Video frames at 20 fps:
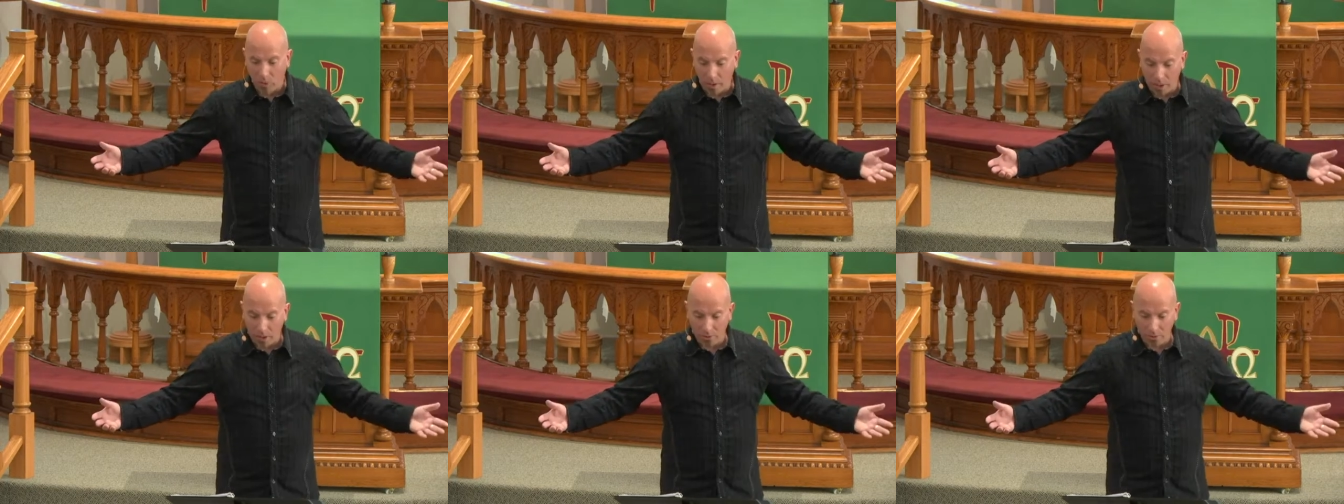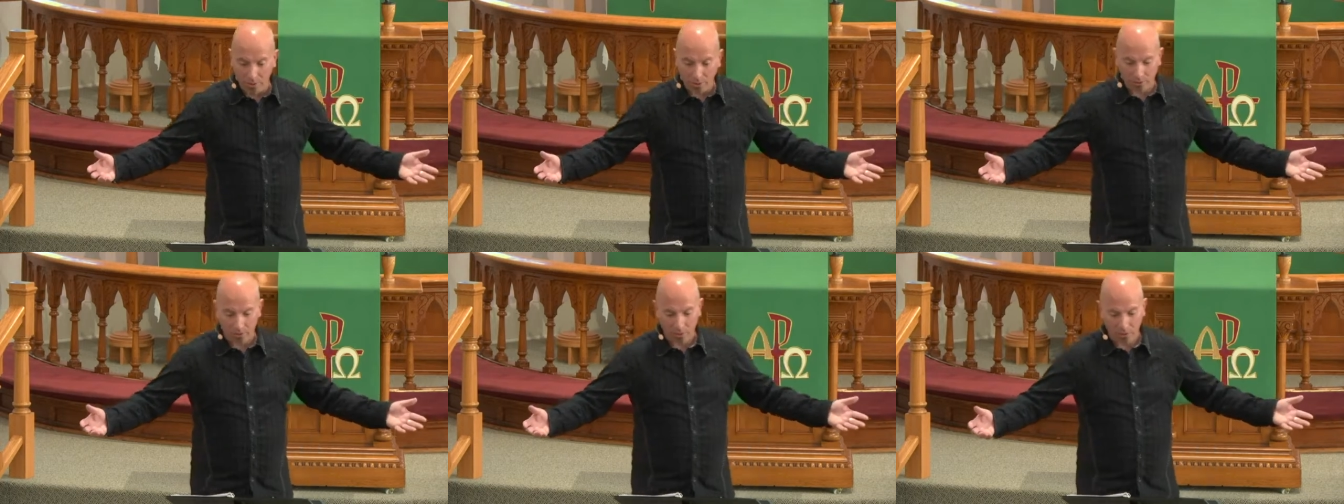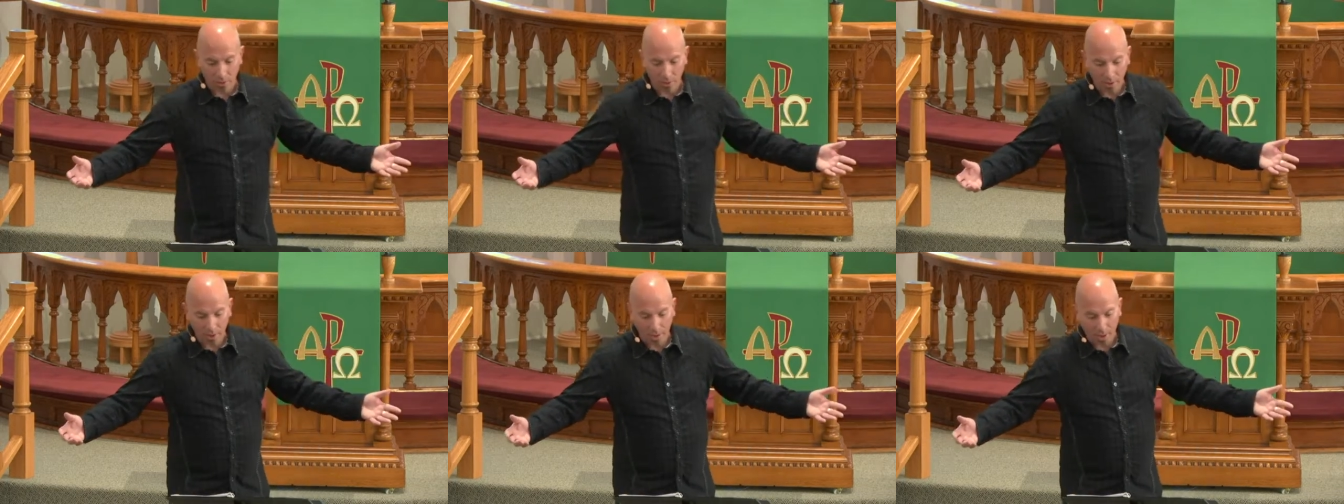around us.
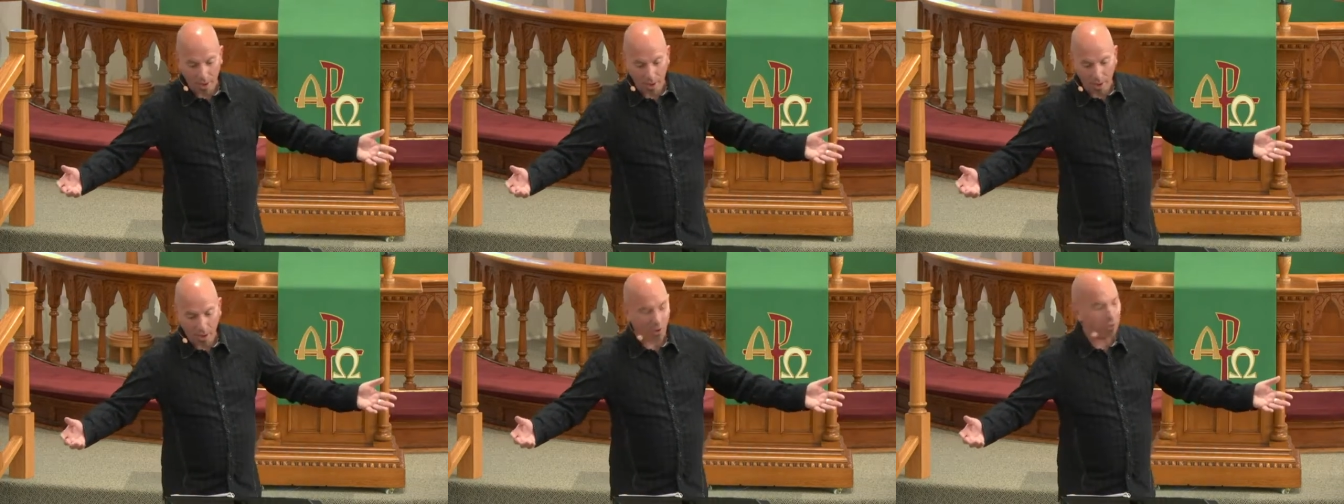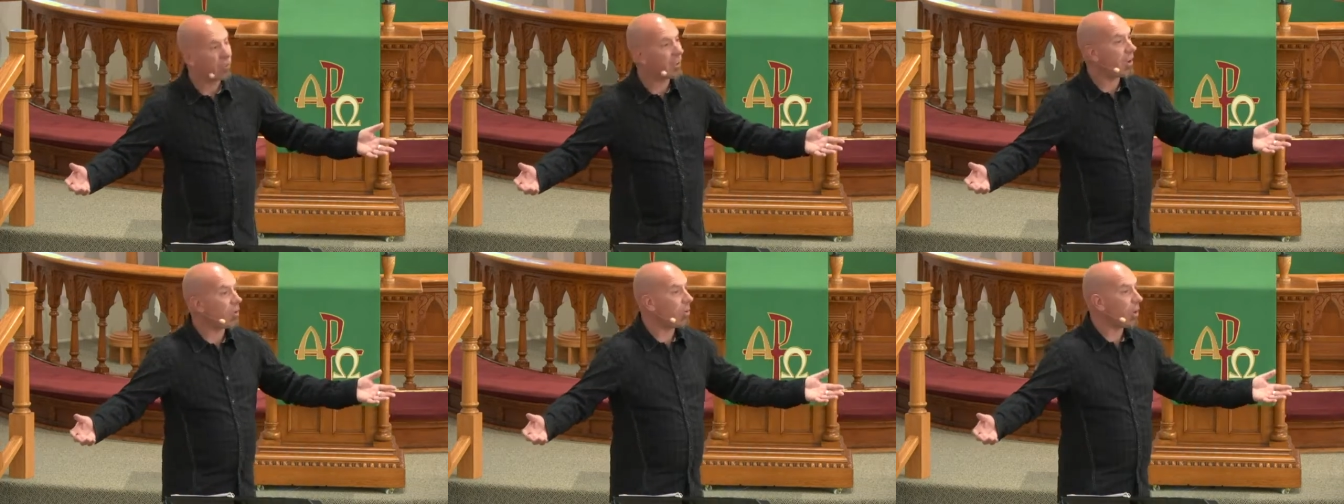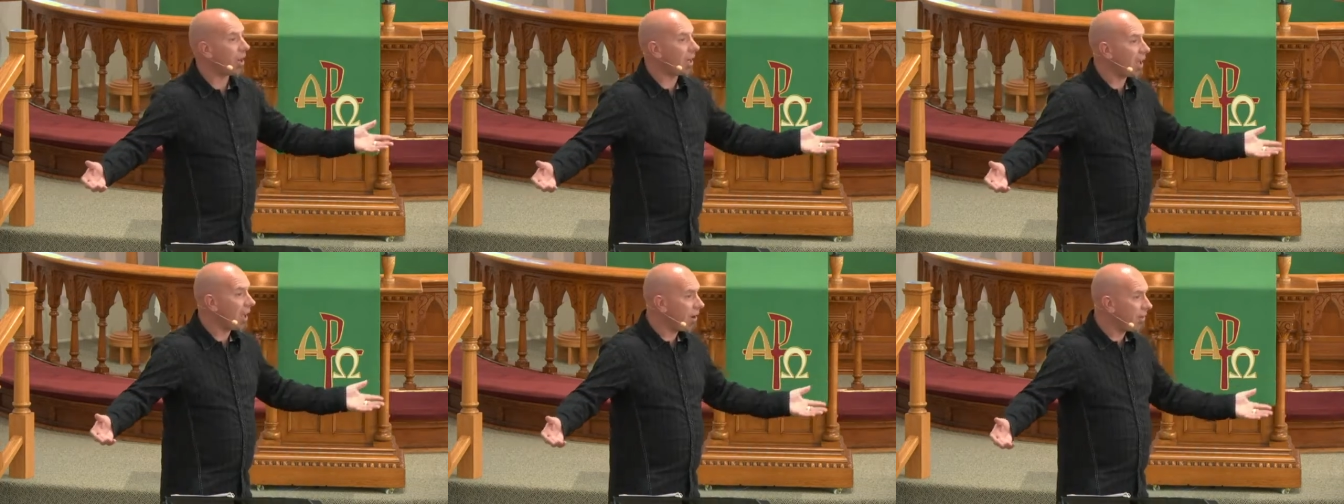How's that
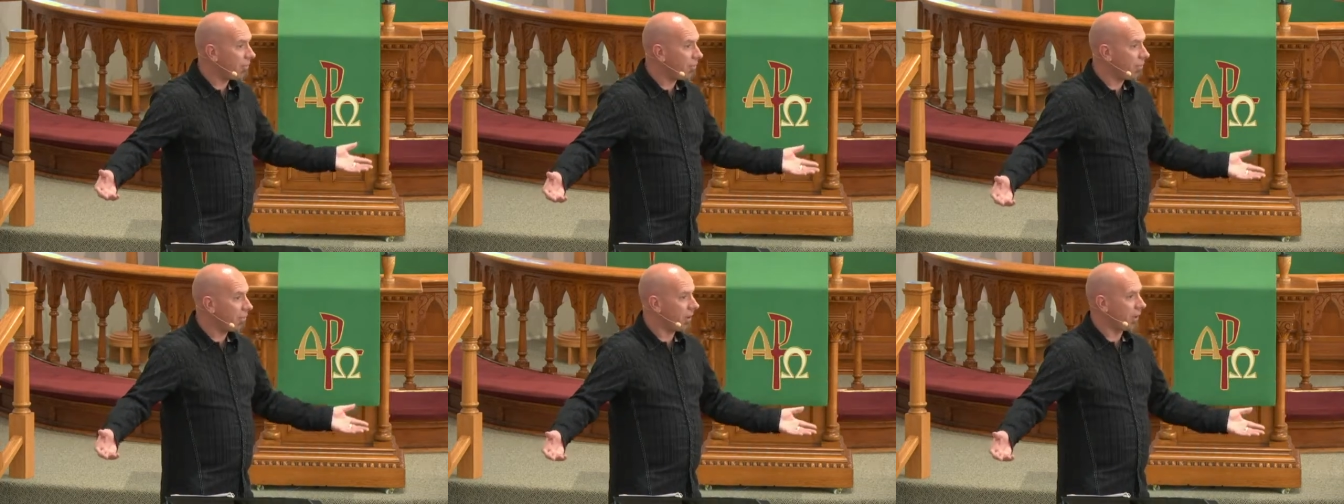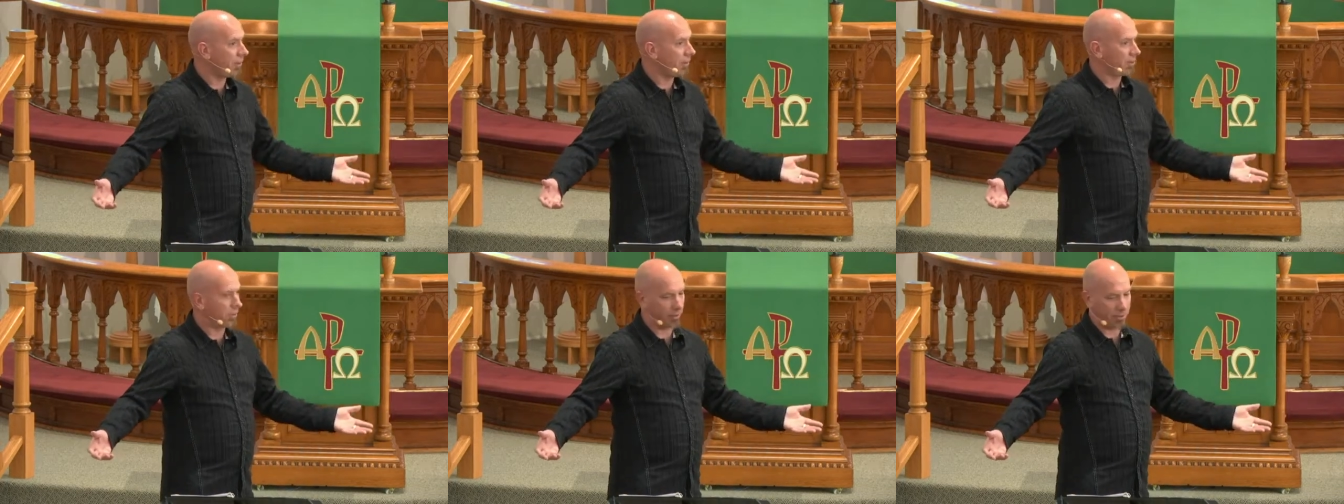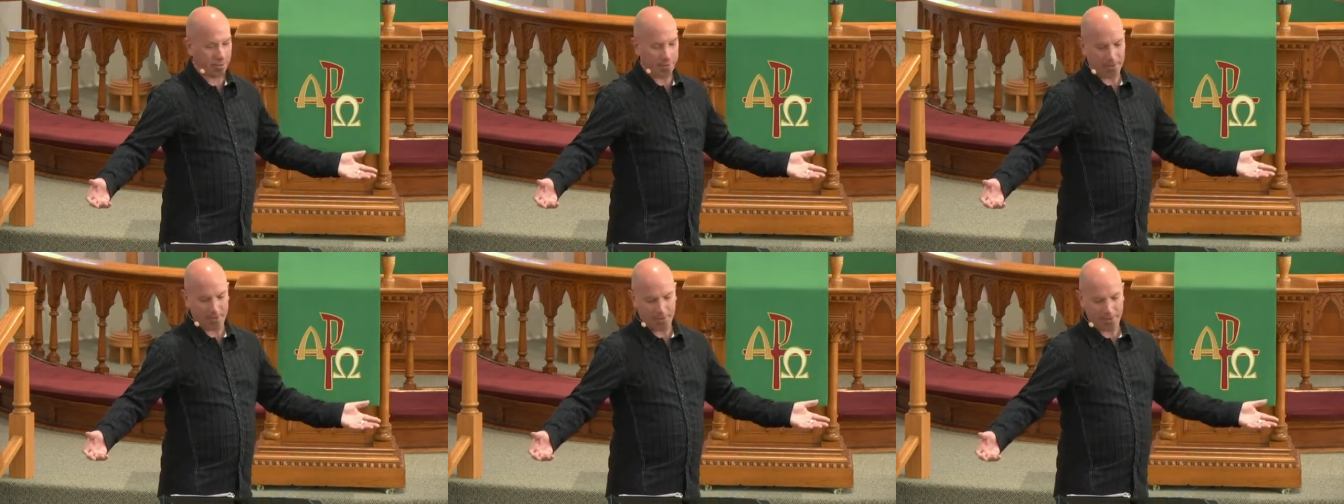working out for us?